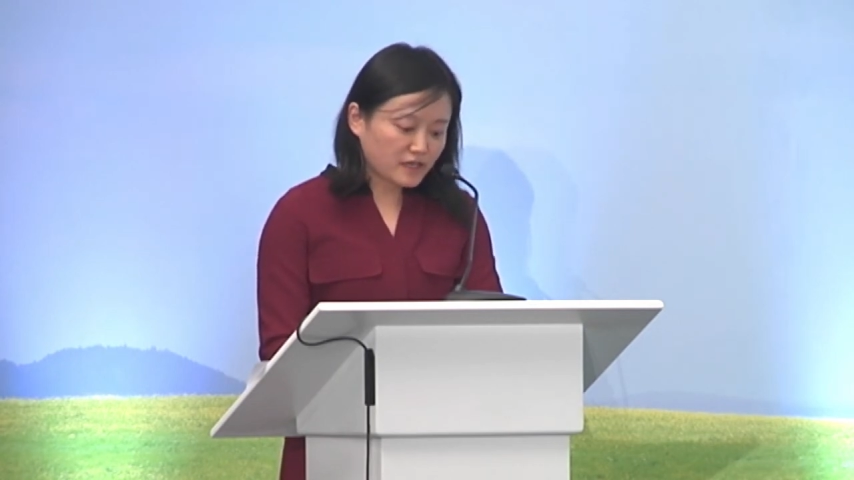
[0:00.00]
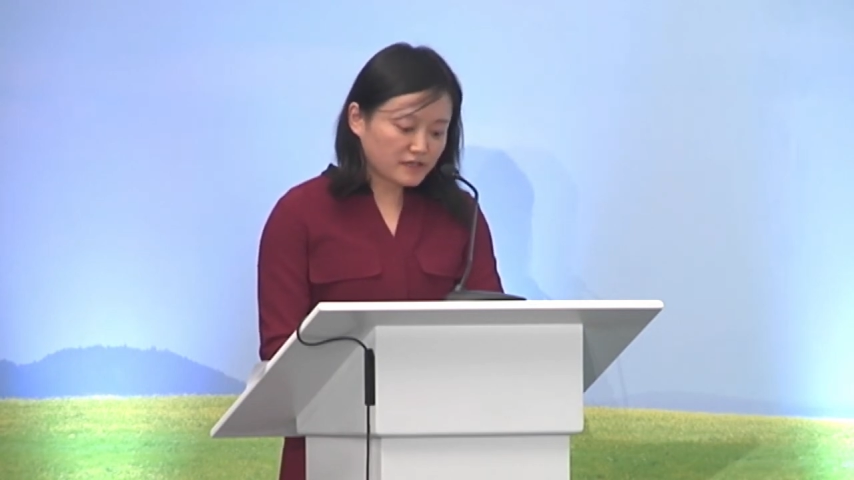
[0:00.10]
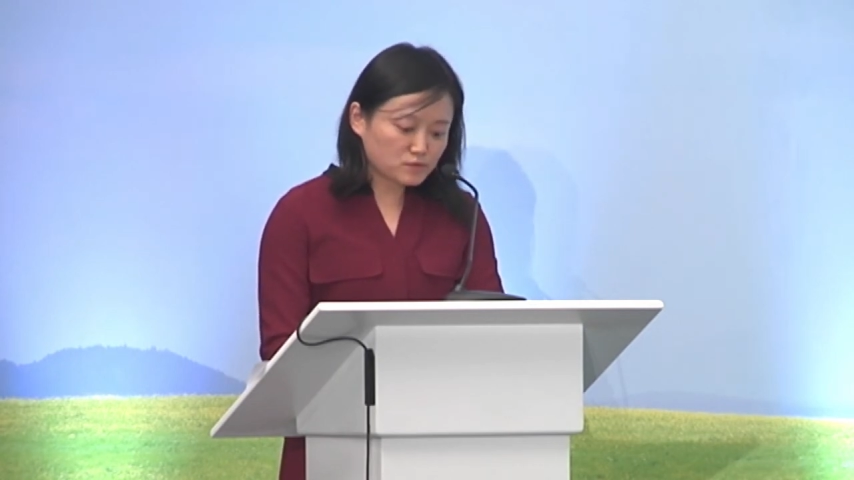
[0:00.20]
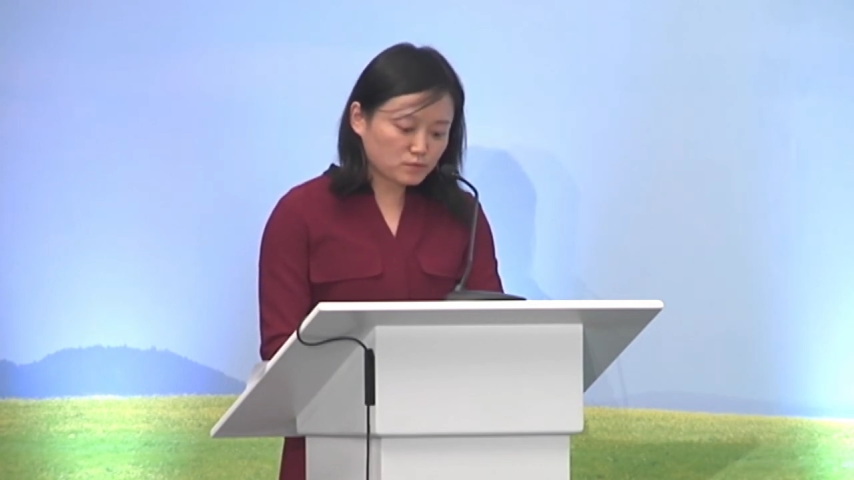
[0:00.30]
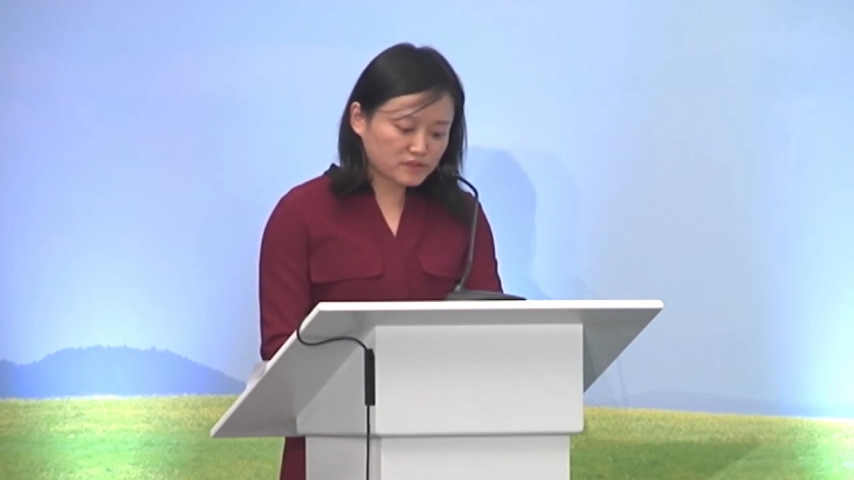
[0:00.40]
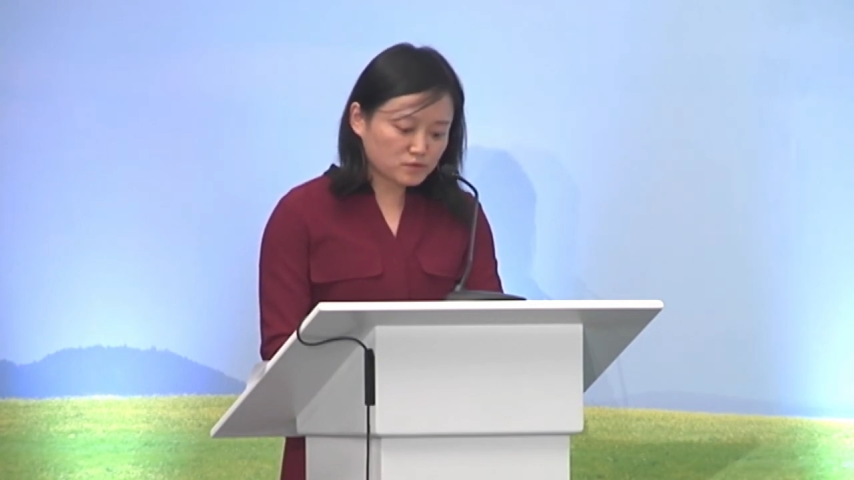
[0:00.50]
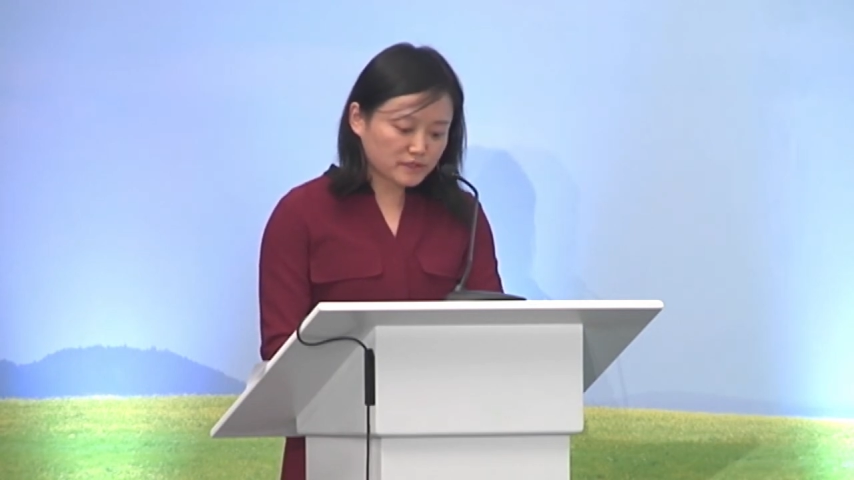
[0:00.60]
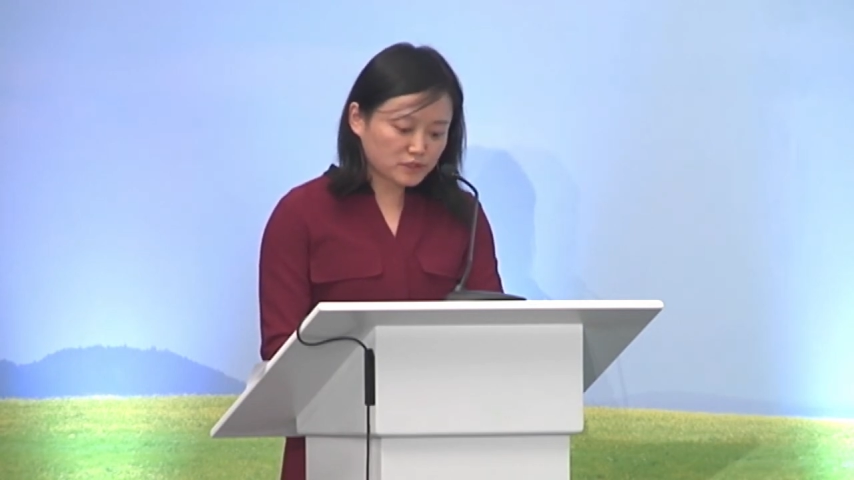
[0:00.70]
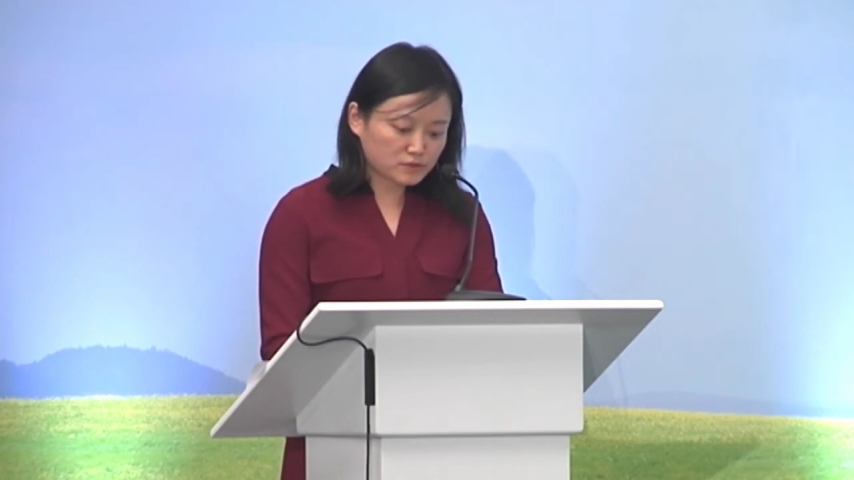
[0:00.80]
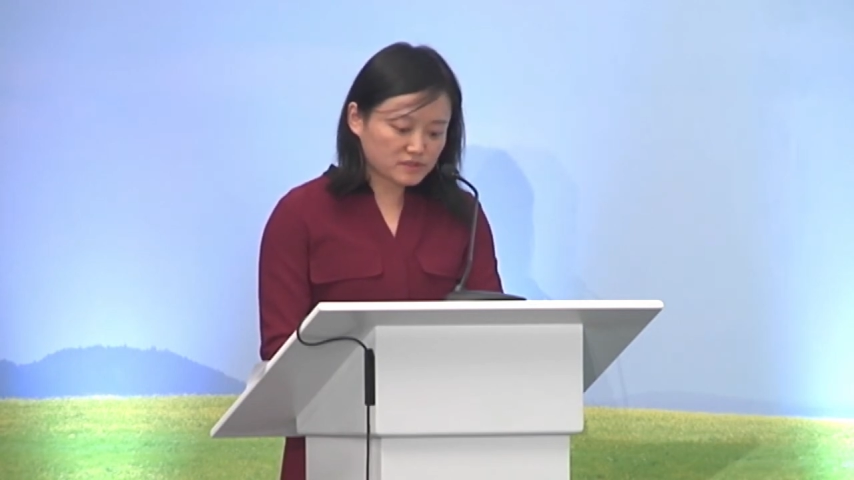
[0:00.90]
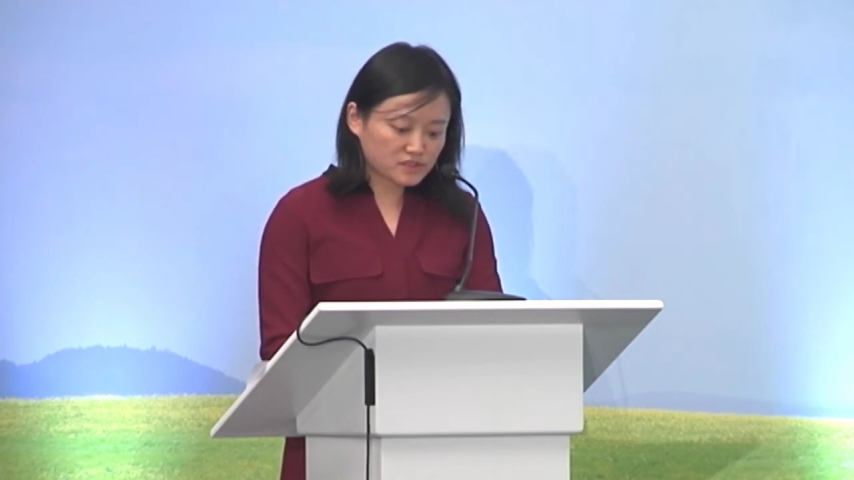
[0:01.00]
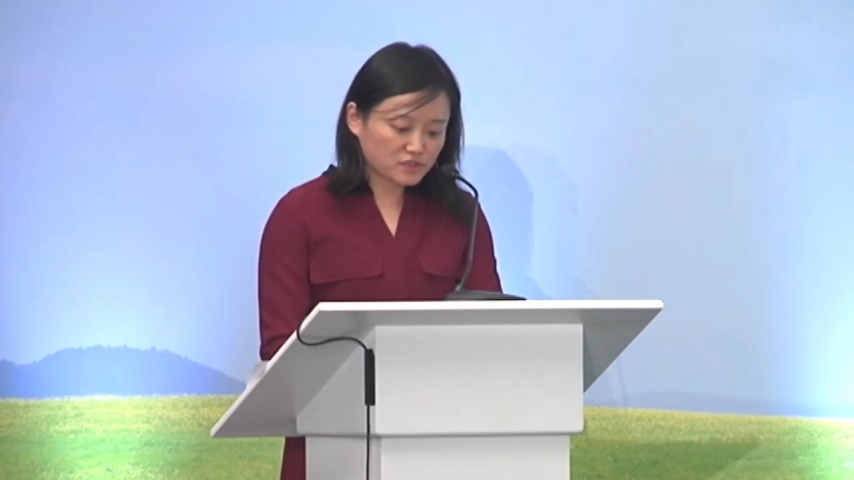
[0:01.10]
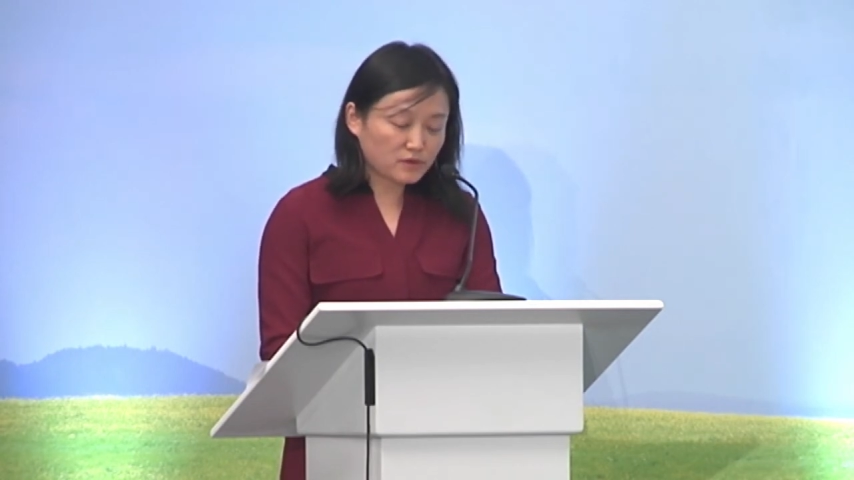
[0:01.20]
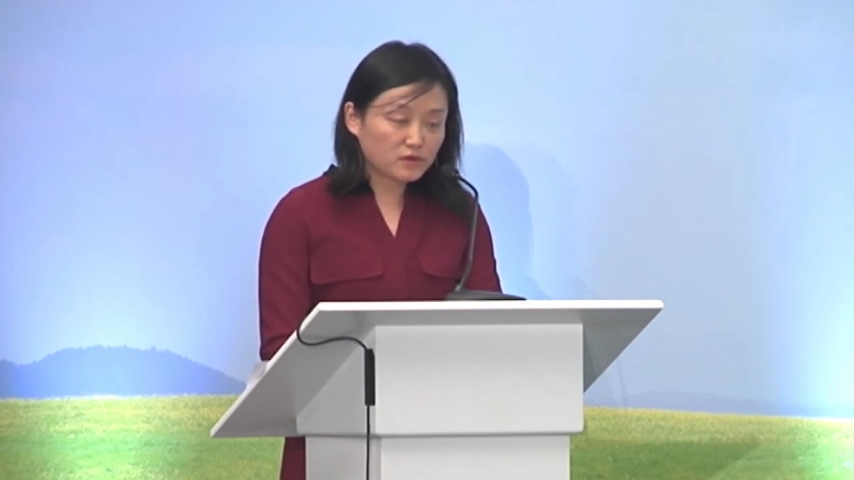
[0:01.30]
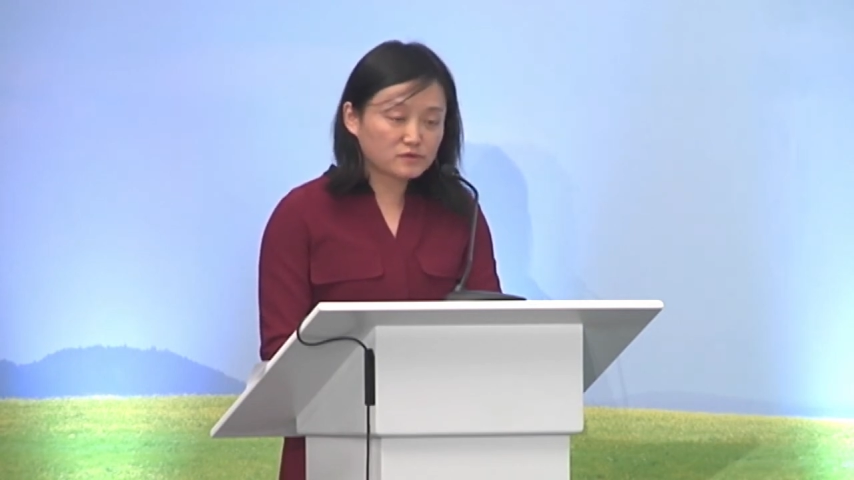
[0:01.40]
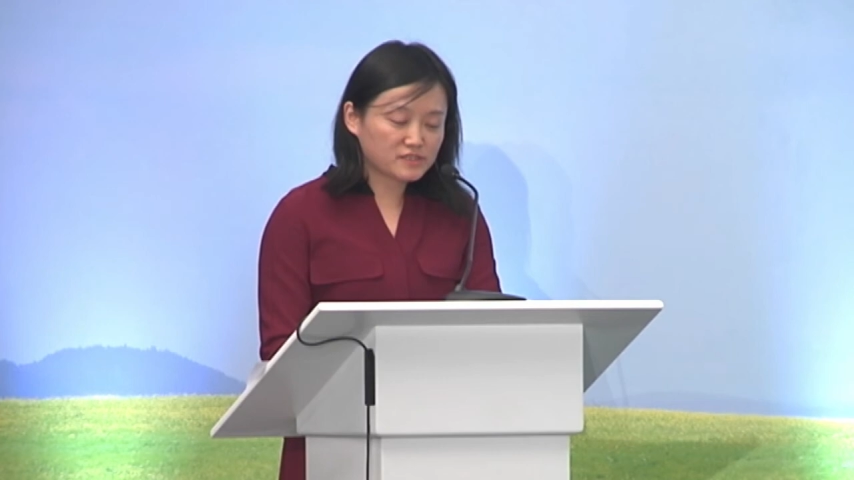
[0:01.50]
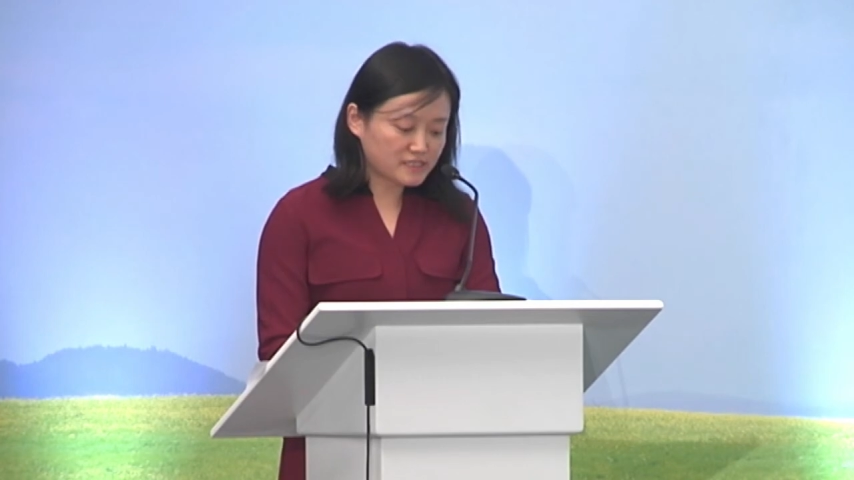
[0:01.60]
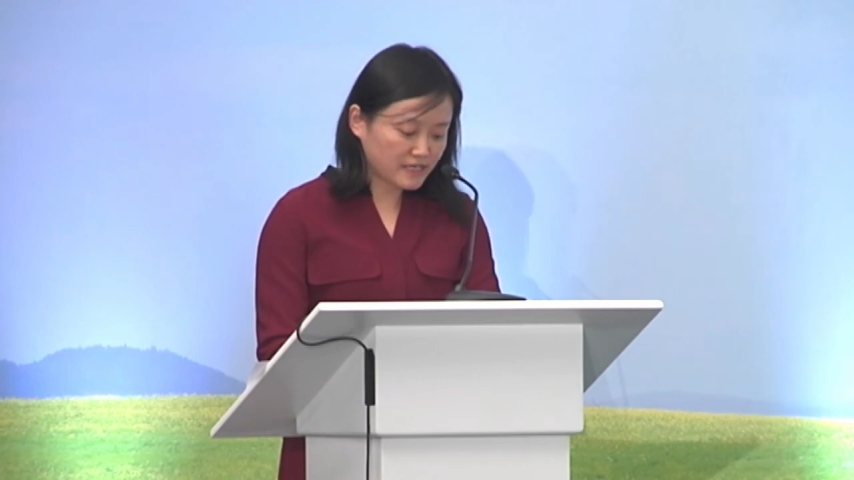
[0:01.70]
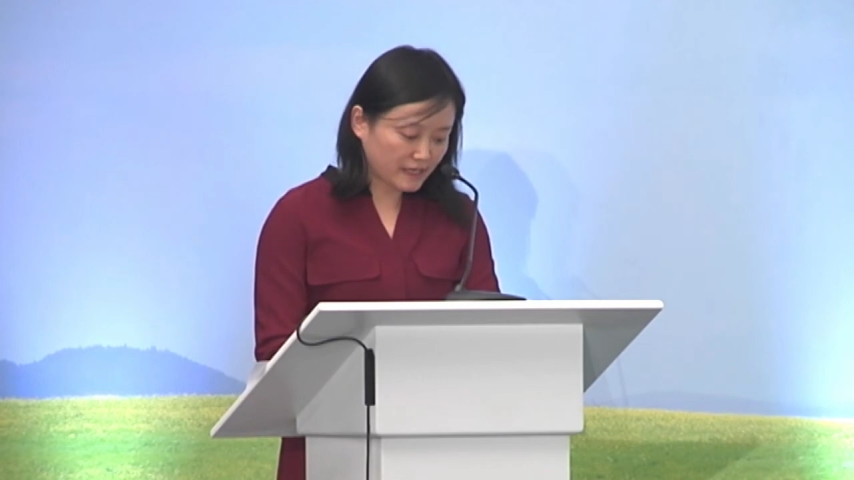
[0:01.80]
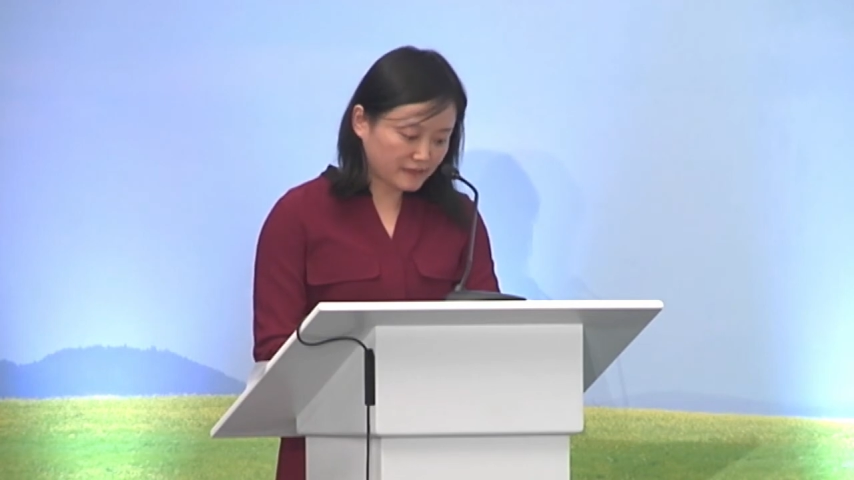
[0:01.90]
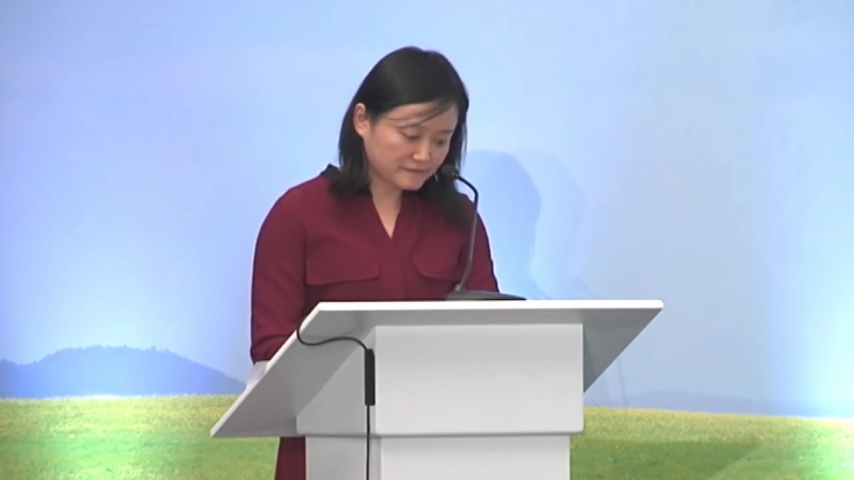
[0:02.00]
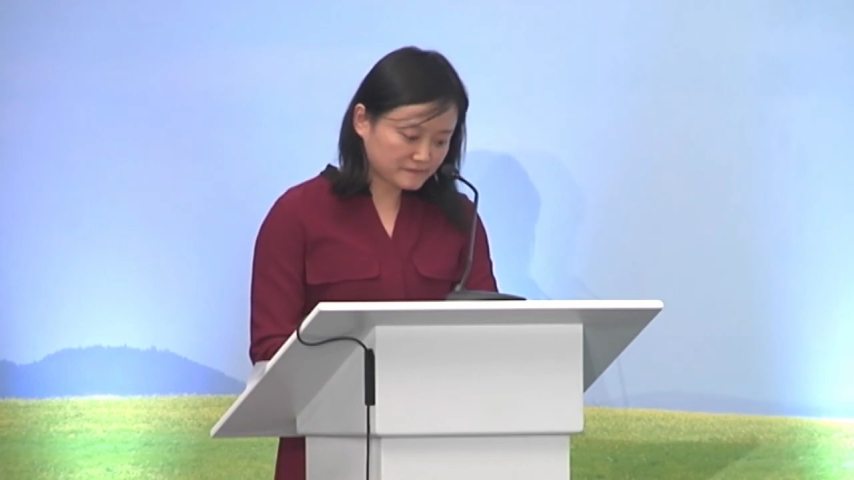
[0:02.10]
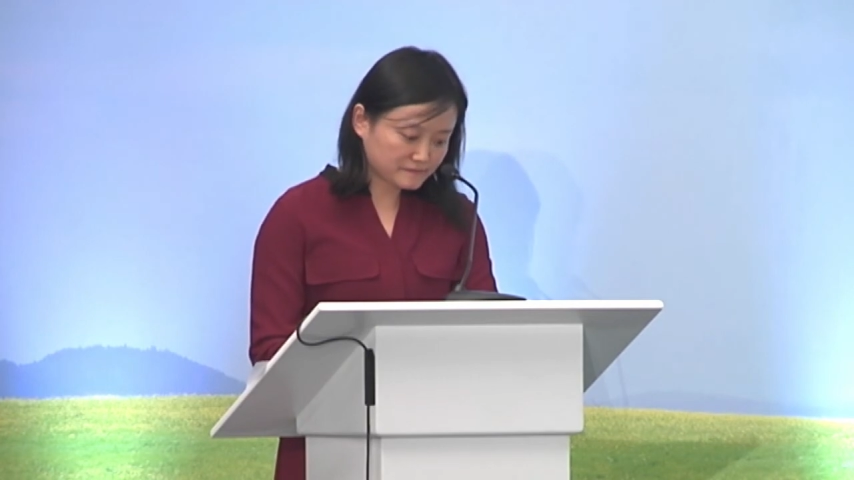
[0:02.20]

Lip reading: is what we should still hold today.